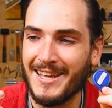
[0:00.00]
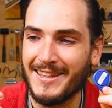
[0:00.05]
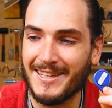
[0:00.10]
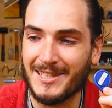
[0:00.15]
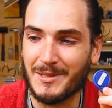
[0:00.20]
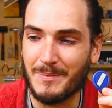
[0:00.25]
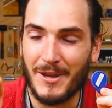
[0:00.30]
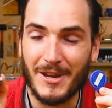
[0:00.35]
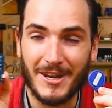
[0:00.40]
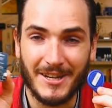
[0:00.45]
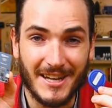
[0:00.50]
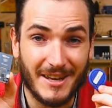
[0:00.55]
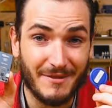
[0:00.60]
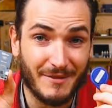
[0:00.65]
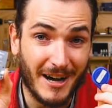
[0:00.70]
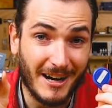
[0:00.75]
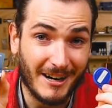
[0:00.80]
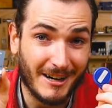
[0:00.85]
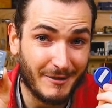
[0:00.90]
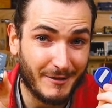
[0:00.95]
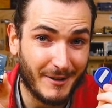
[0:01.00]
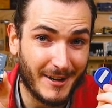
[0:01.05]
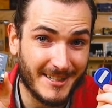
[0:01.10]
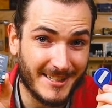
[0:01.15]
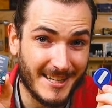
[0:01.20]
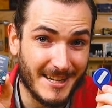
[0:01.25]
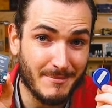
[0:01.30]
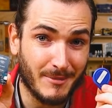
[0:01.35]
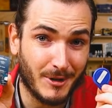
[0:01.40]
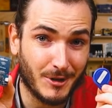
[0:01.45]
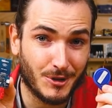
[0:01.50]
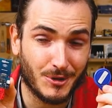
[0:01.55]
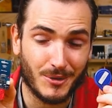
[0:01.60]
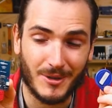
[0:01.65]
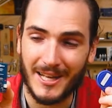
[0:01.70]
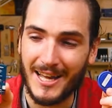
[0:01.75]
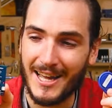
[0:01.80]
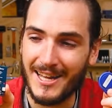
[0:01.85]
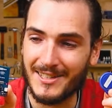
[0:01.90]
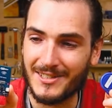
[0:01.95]
This PiicoDev RFID
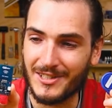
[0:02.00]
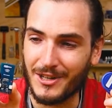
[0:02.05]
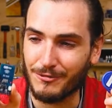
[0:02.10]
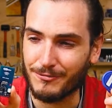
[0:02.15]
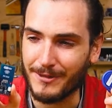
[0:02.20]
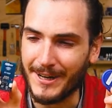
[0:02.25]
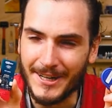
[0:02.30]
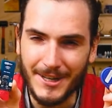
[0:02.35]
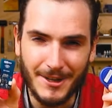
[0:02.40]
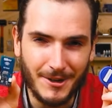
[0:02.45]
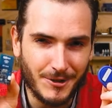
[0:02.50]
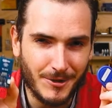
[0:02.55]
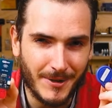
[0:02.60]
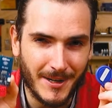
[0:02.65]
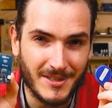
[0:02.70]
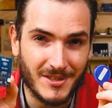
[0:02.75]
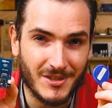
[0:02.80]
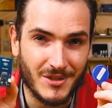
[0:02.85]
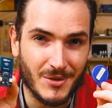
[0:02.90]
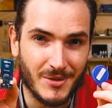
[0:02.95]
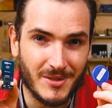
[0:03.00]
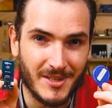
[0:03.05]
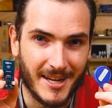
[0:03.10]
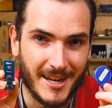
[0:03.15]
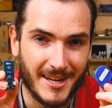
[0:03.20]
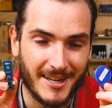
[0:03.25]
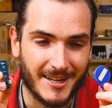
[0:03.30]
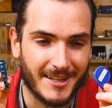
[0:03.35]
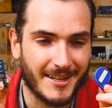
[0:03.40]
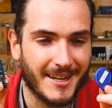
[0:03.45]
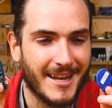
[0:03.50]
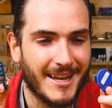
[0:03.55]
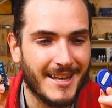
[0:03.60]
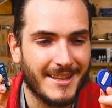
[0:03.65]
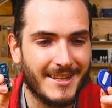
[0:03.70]
module has a radio transducer in it